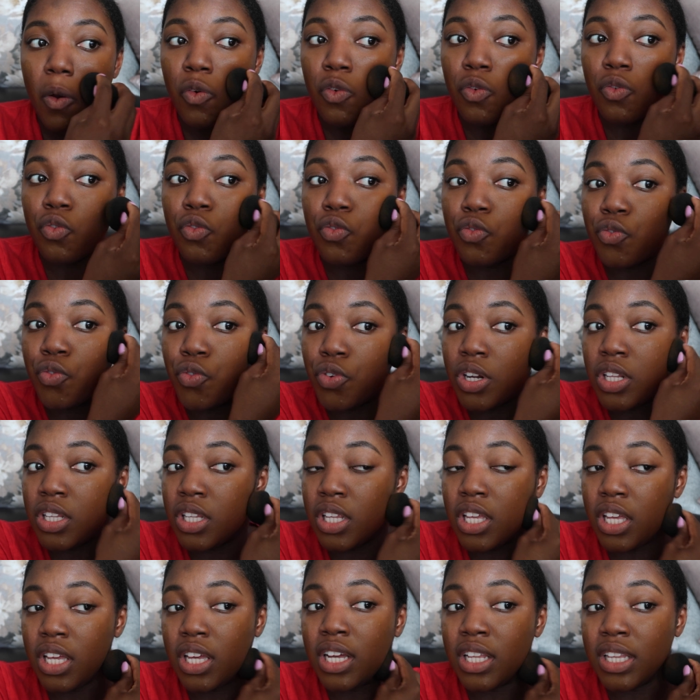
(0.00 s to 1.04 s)

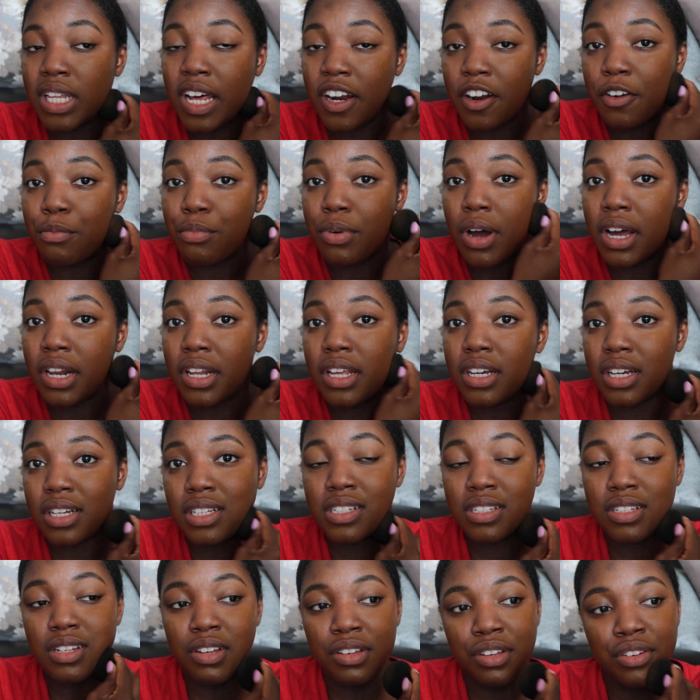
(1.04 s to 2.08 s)
really a lot of product,
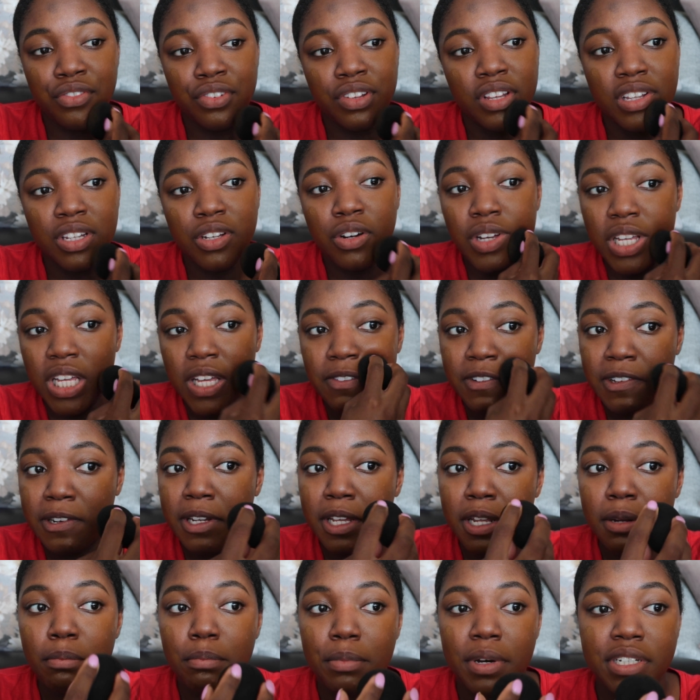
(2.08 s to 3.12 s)
so you really don't even
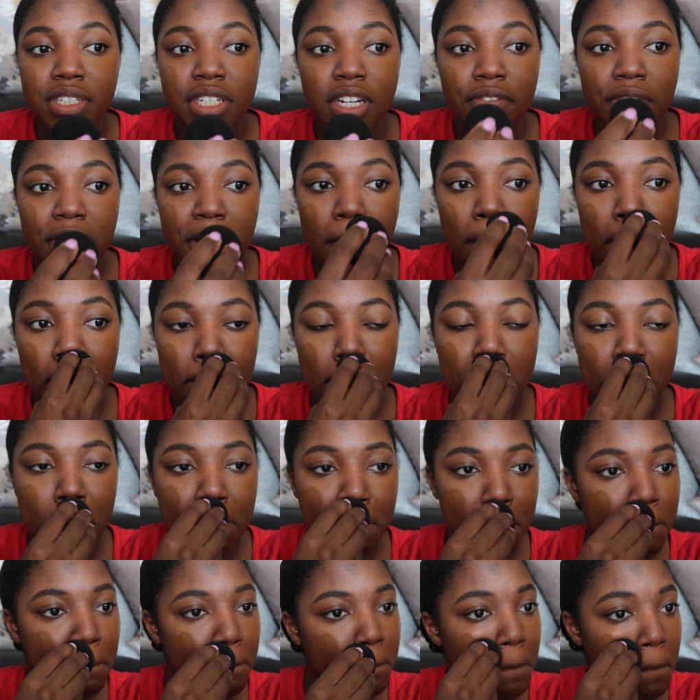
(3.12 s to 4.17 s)
need much of it.
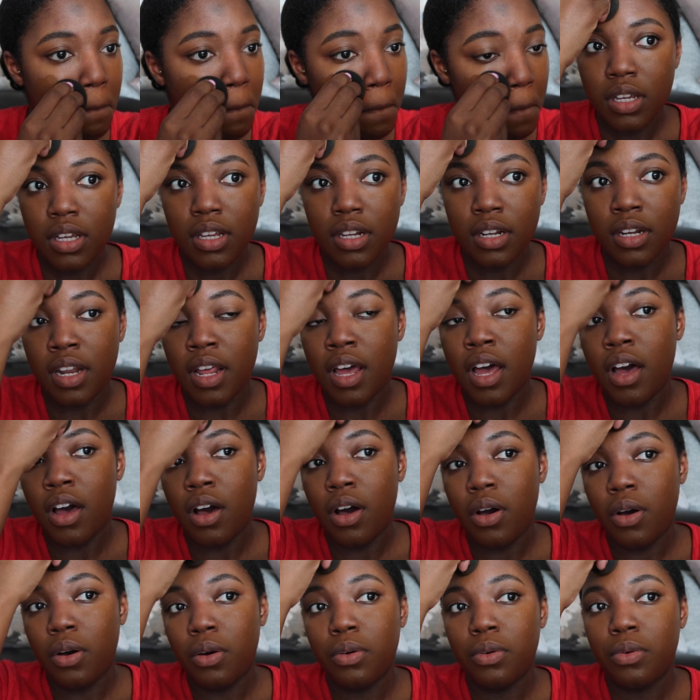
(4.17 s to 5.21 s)

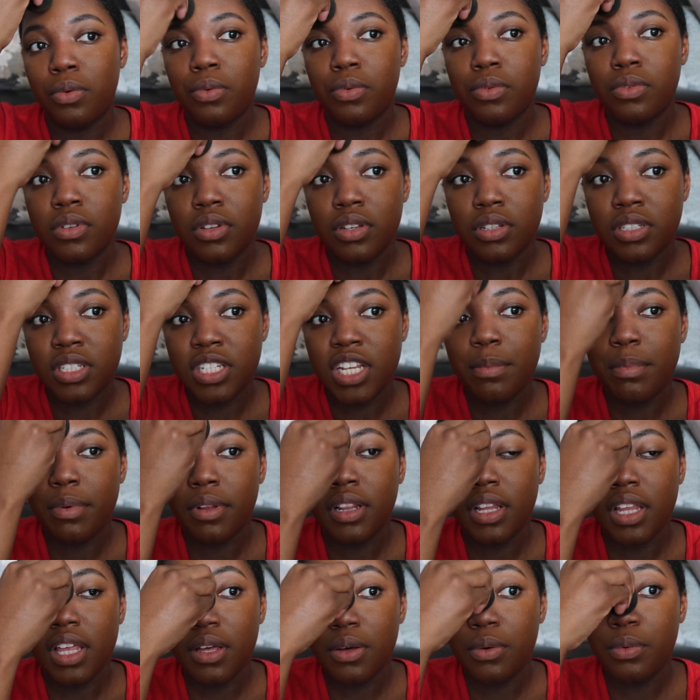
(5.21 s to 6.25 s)
Now
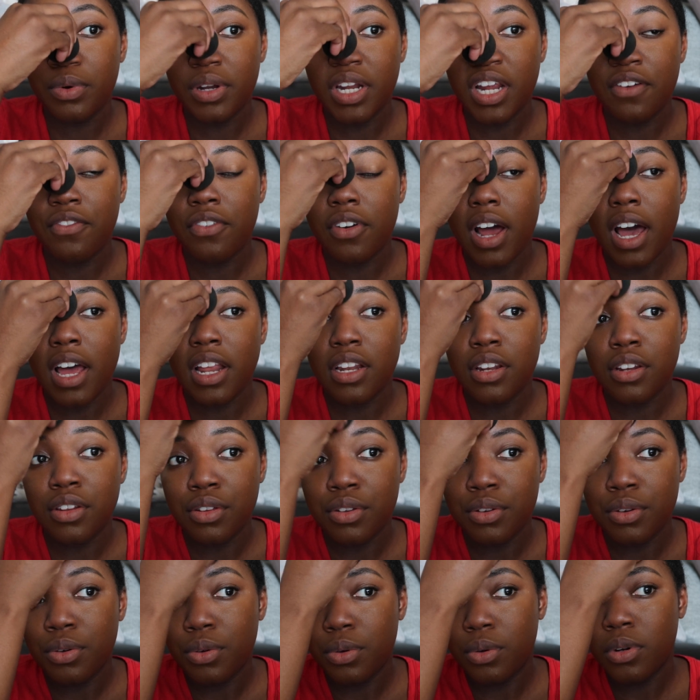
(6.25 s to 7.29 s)
typically whenever I
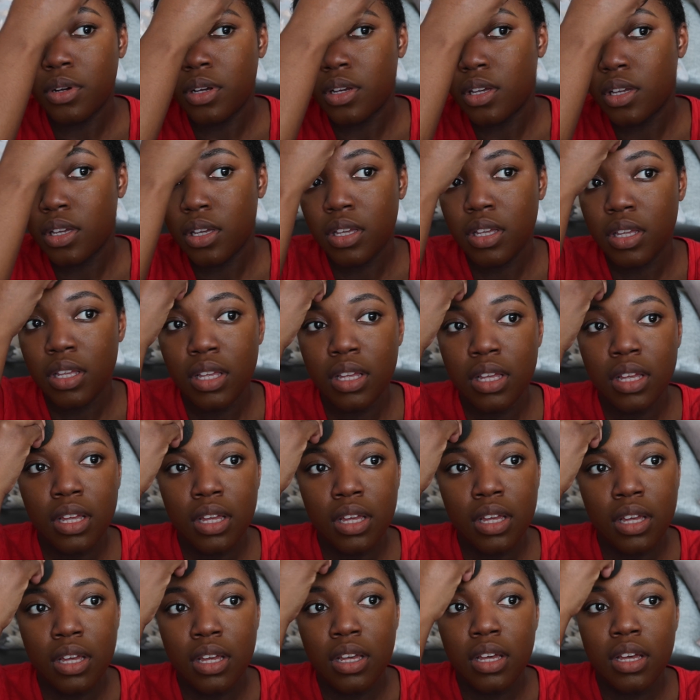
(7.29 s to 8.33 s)
do
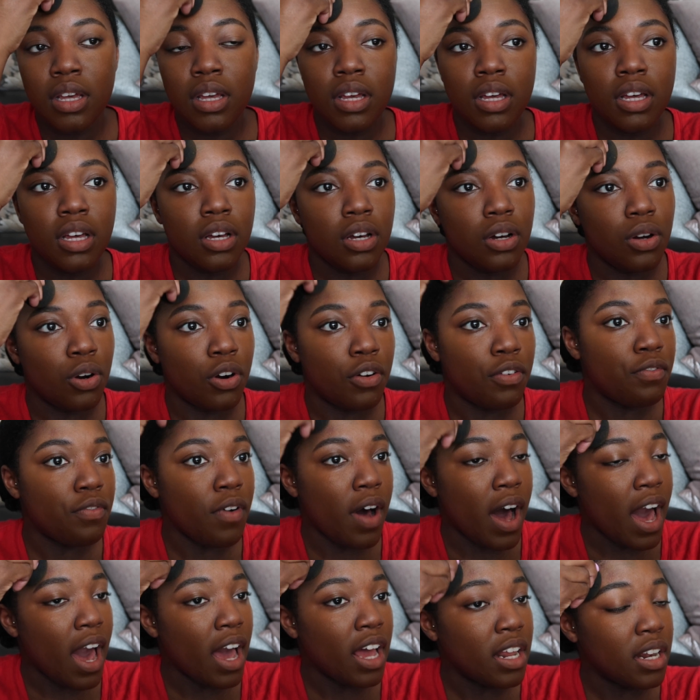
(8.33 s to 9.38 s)
or
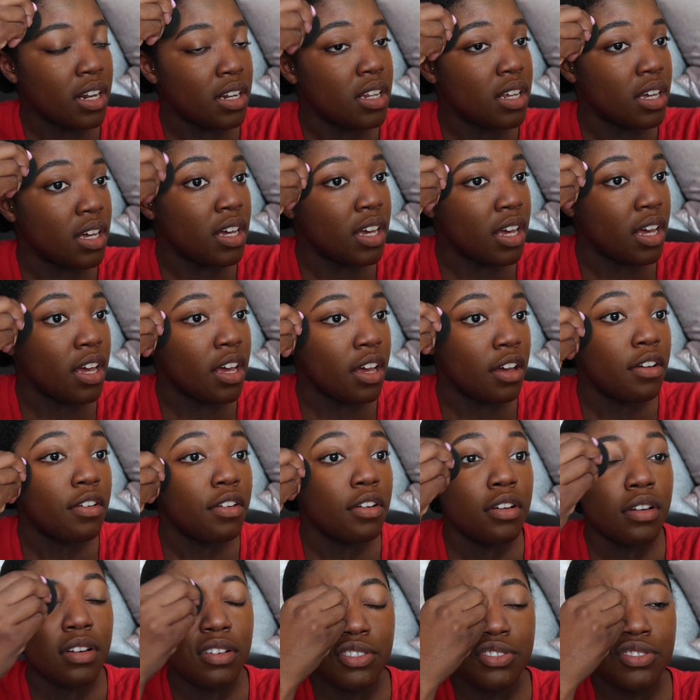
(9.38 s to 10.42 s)
try to
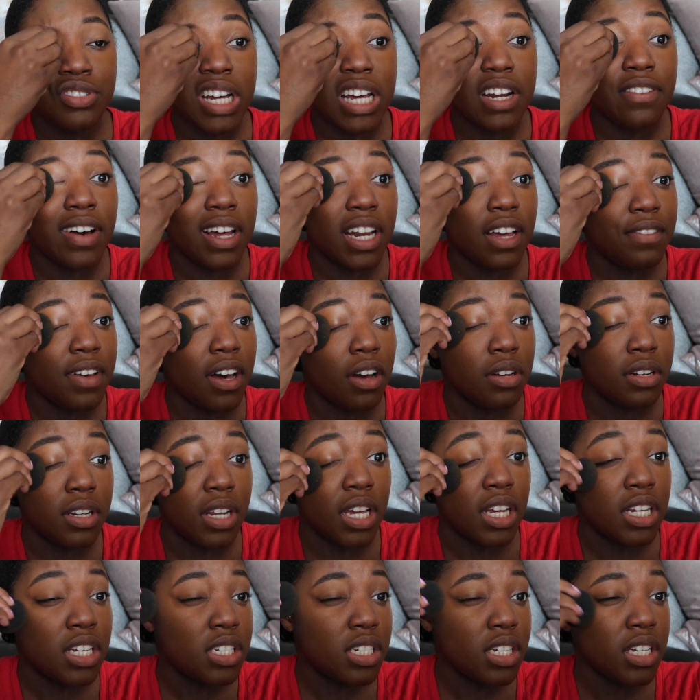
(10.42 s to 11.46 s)
find a
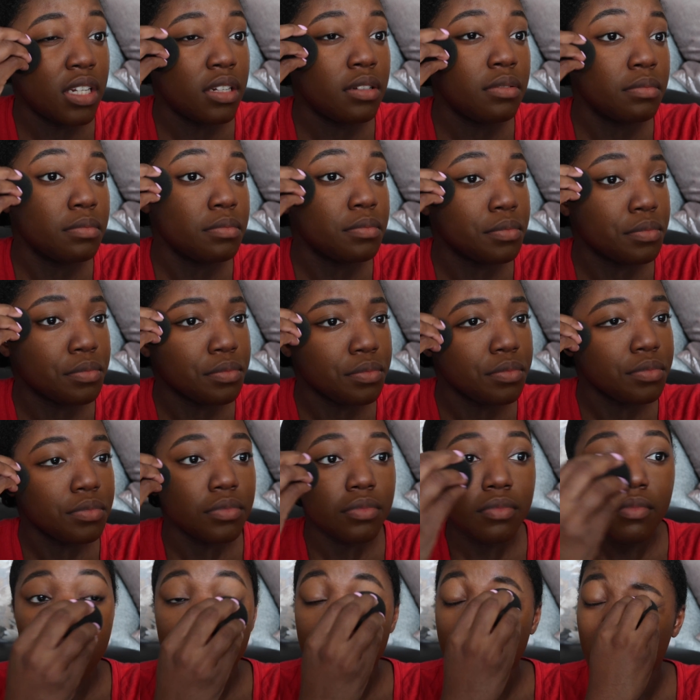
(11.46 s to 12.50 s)
foundation,
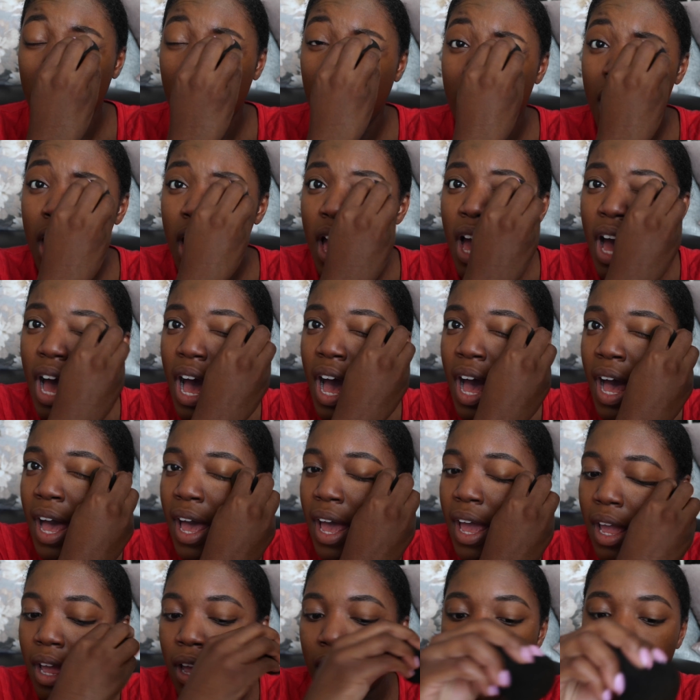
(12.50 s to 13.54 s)

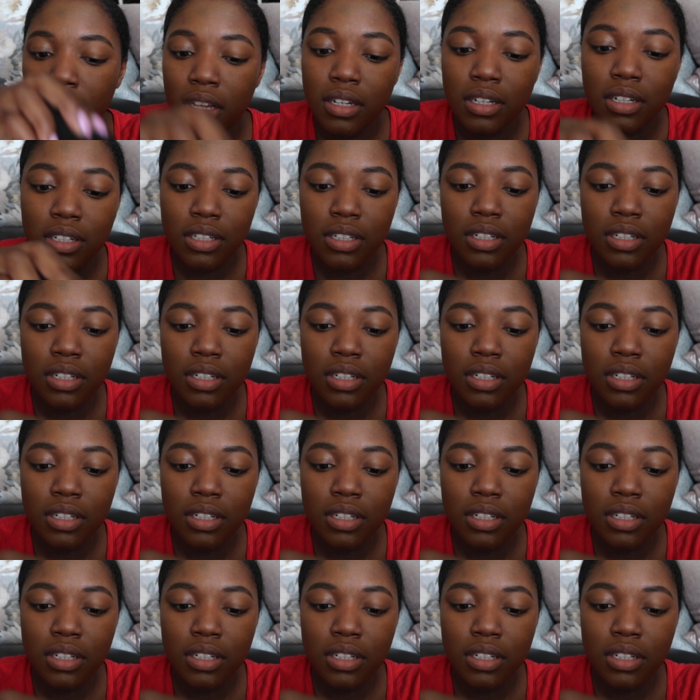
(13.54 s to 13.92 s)
I